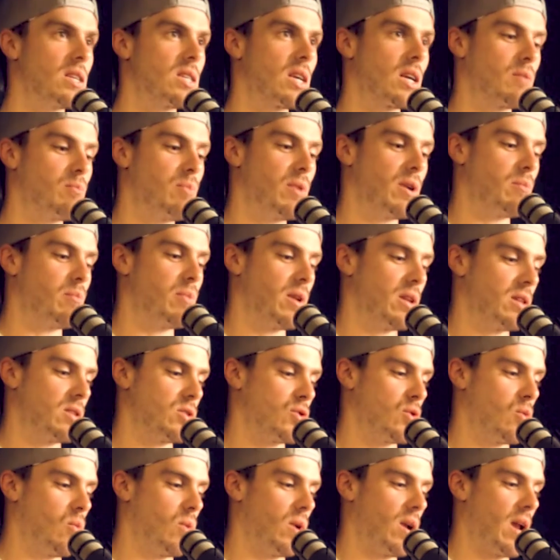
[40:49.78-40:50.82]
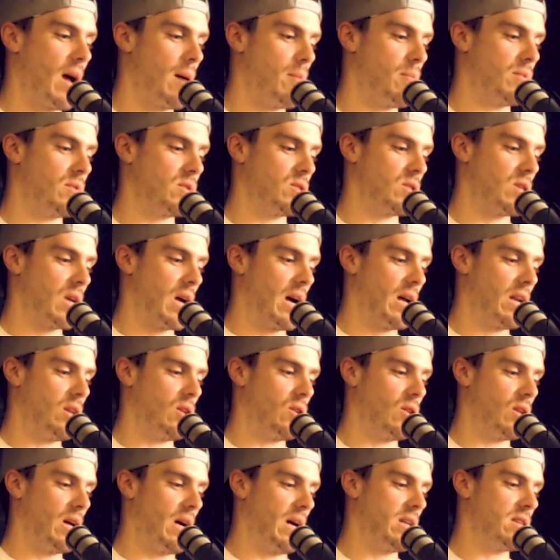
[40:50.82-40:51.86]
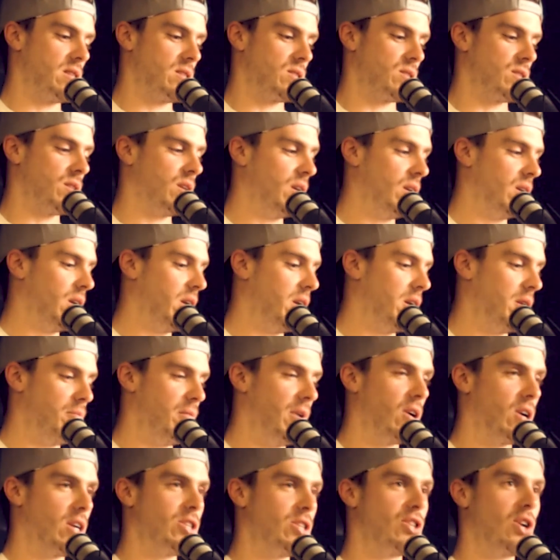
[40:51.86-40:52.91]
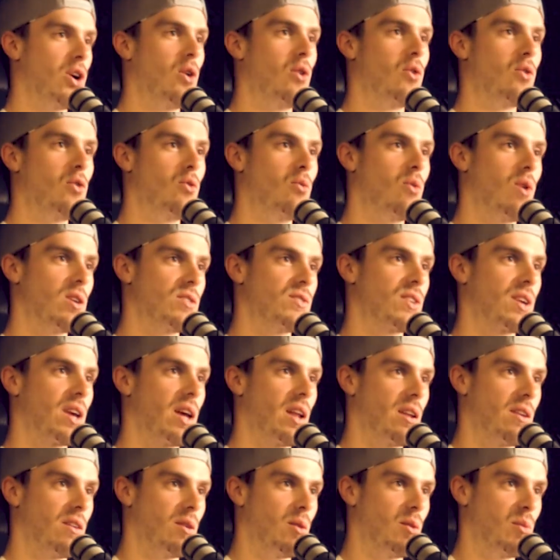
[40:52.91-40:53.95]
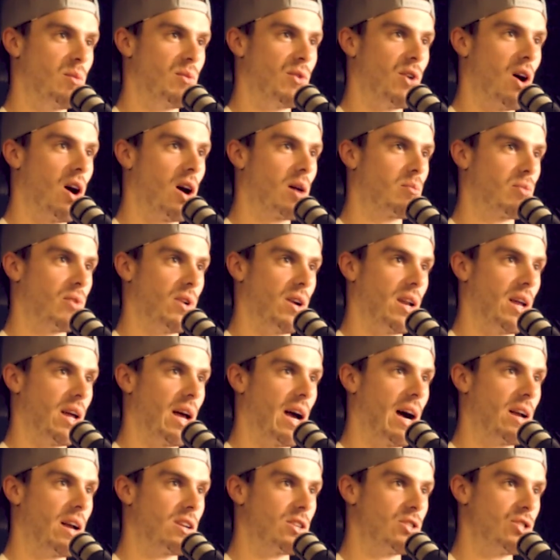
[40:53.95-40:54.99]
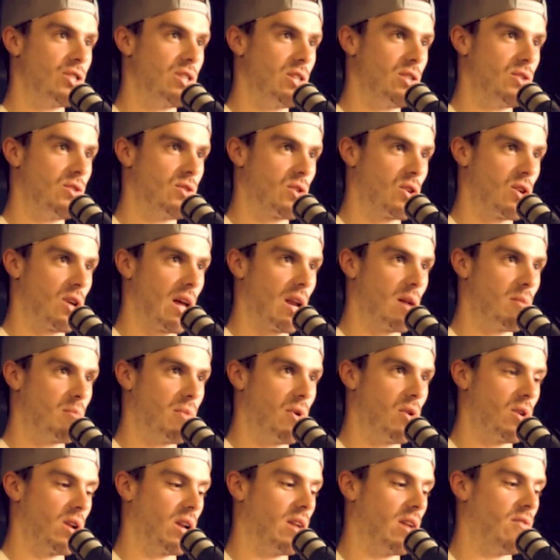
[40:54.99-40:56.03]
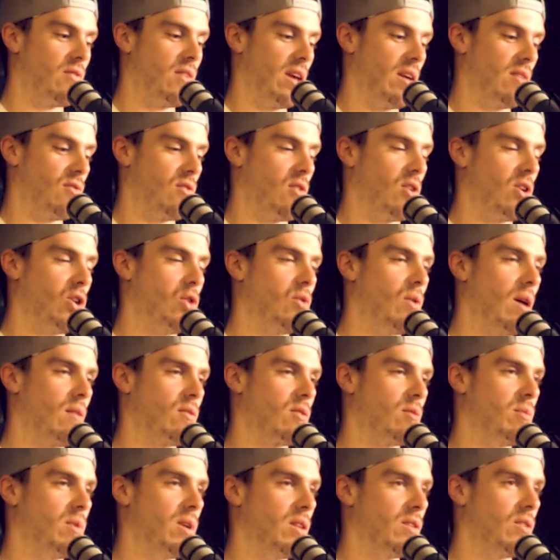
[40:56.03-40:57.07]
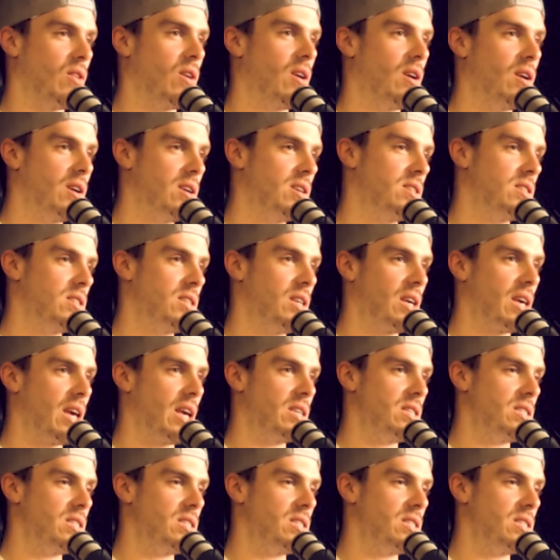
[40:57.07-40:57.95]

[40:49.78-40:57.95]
is like, but so what happens? How does Mary Jo, who wants to get into dog breeding, how does she get about it if you have to be CKC